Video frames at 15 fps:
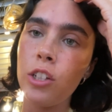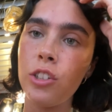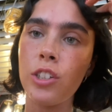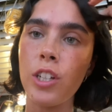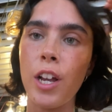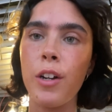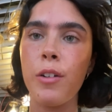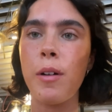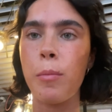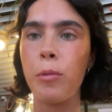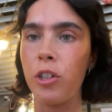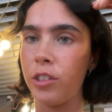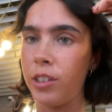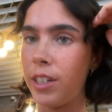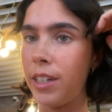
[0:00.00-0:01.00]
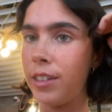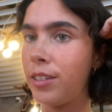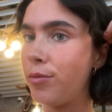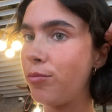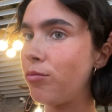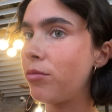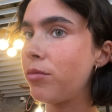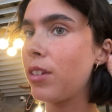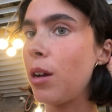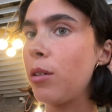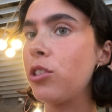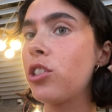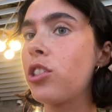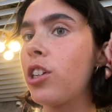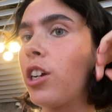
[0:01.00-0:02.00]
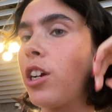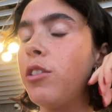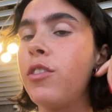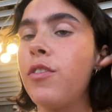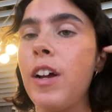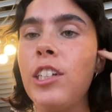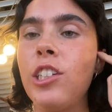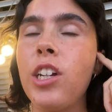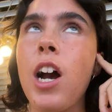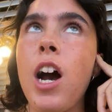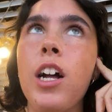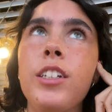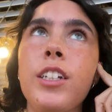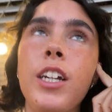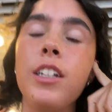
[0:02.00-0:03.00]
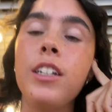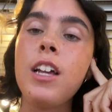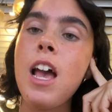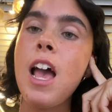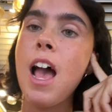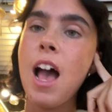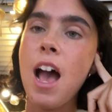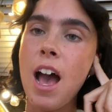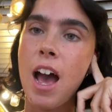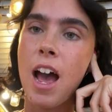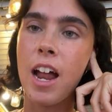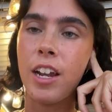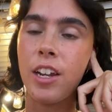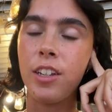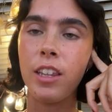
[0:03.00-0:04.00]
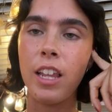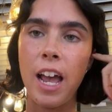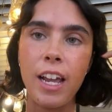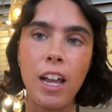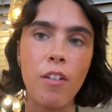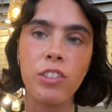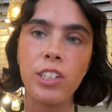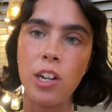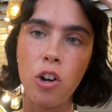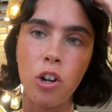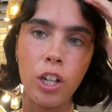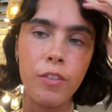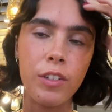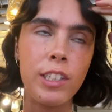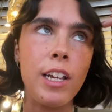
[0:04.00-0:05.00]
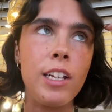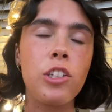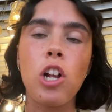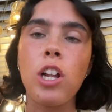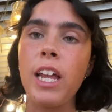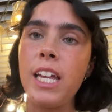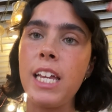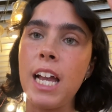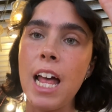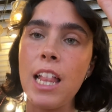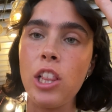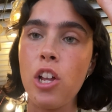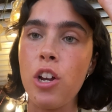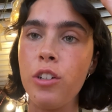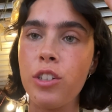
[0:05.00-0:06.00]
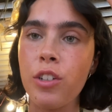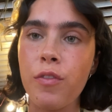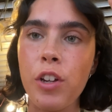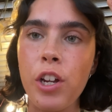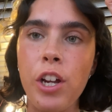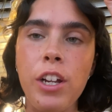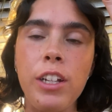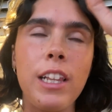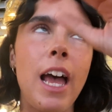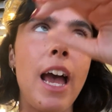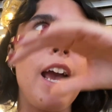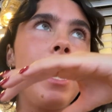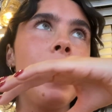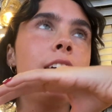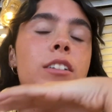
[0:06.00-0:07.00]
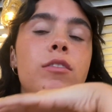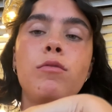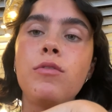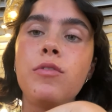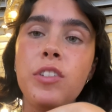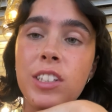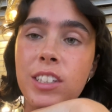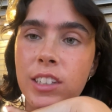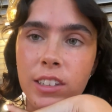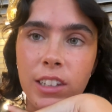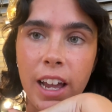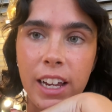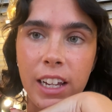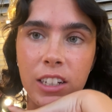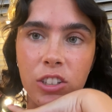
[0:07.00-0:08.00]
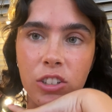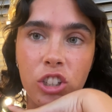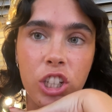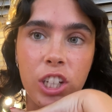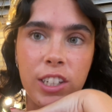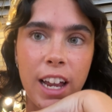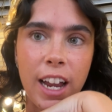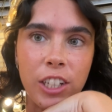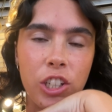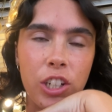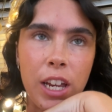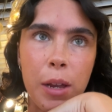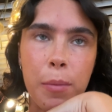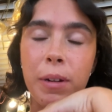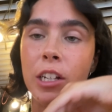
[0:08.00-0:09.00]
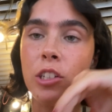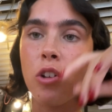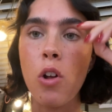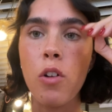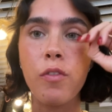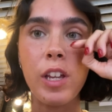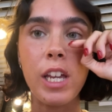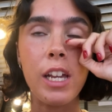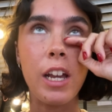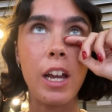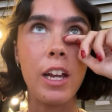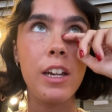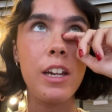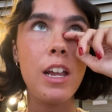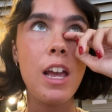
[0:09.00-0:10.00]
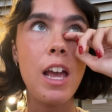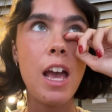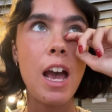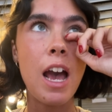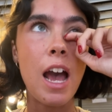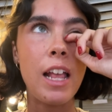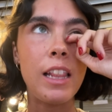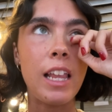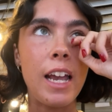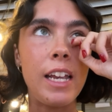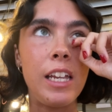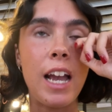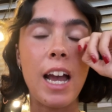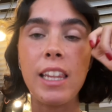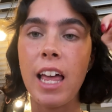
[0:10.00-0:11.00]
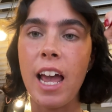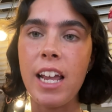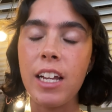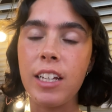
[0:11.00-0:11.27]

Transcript: So I'm gutted. I was just gonna go to Veggie Garden, and like I've seen it all over TikTok, like you get loads of food like for like dead cheap, and it's all vegan, and like you get like